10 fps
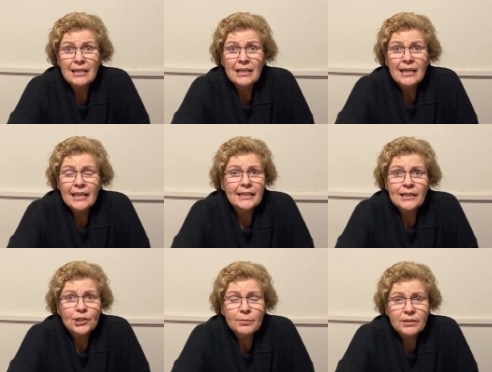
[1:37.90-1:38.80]
that the
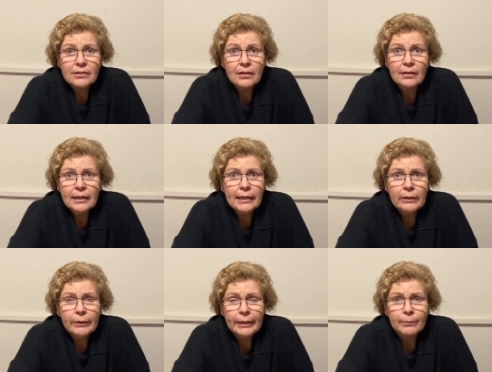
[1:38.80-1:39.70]
Egyptians are going to kill
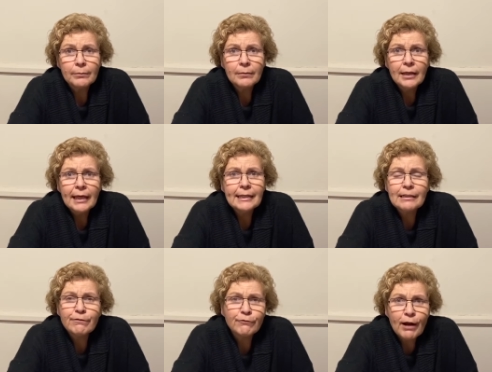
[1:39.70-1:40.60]
him. He's
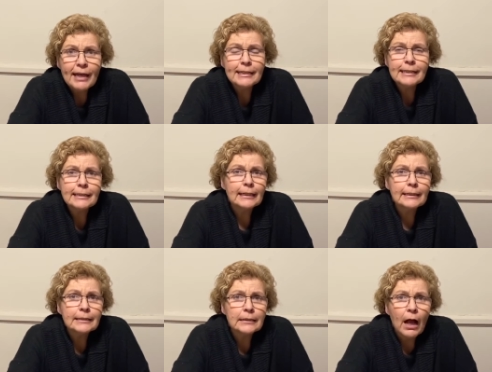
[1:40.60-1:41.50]
afraid he's going to
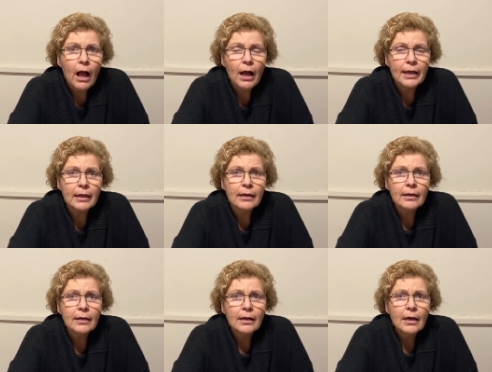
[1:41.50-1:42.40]
die.
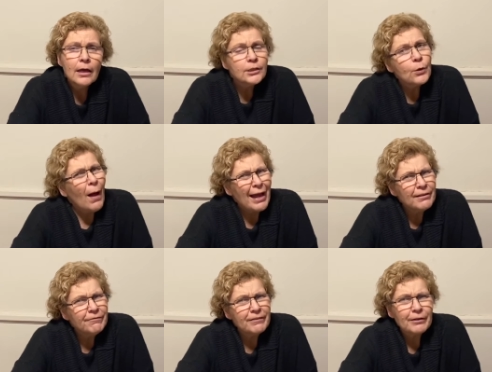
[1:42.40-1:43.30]
So out of
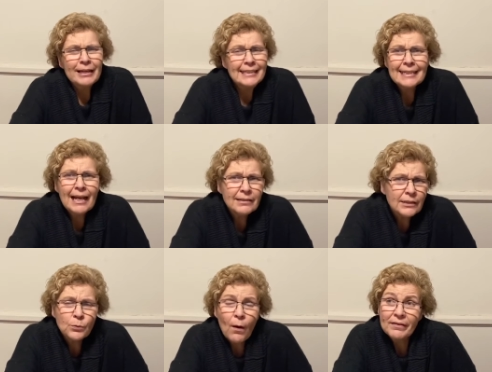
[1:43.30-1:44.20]
fear, he tells his
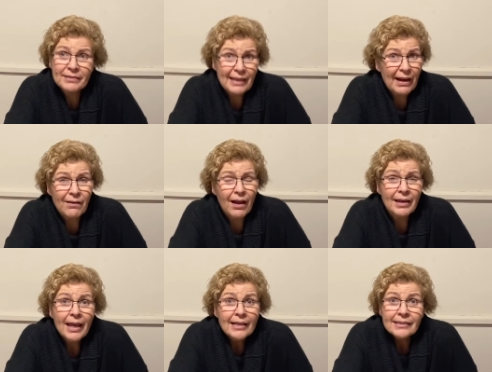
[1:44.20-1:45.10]
wife, Sarai,
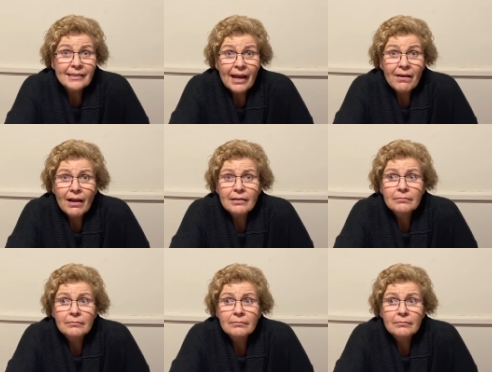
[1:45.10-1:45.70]
"Sarai,